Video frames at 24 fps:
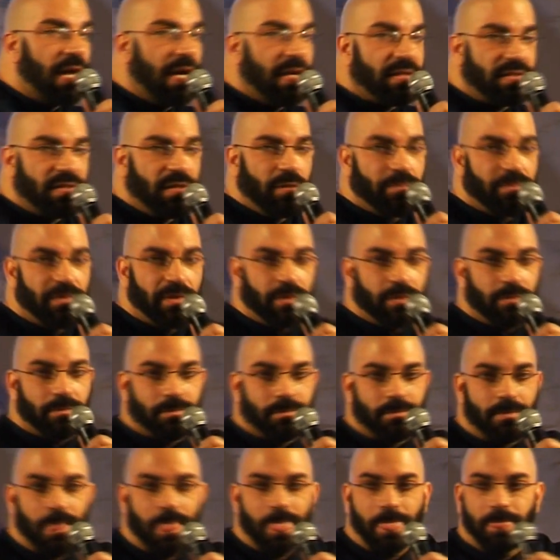tell you guys
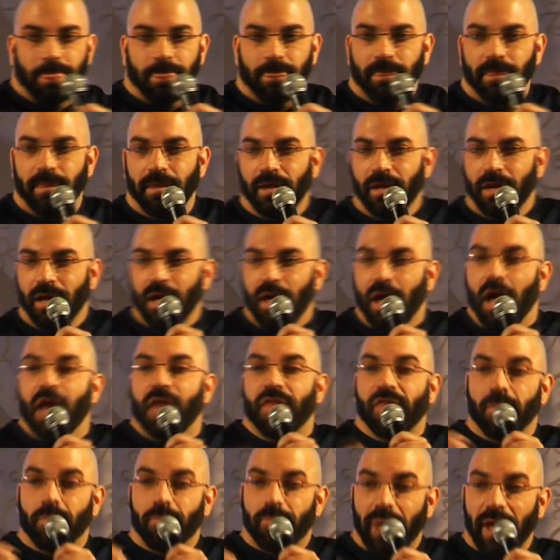something.
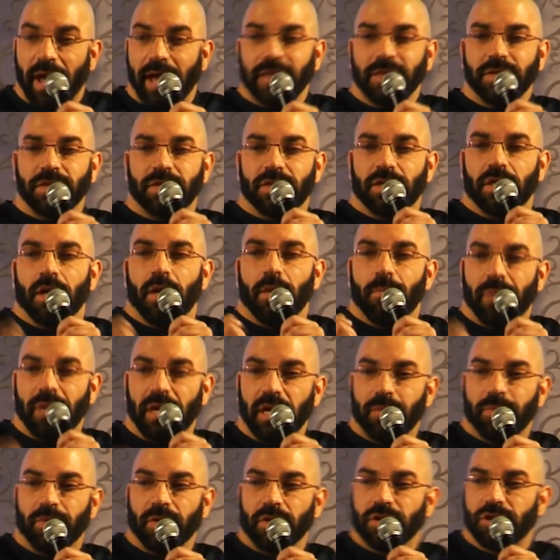The best
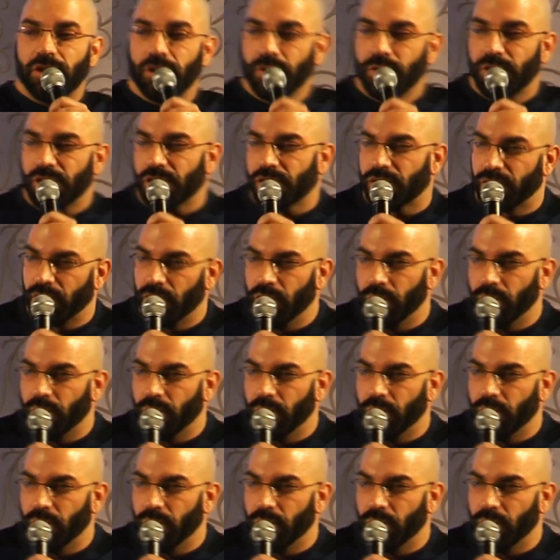people to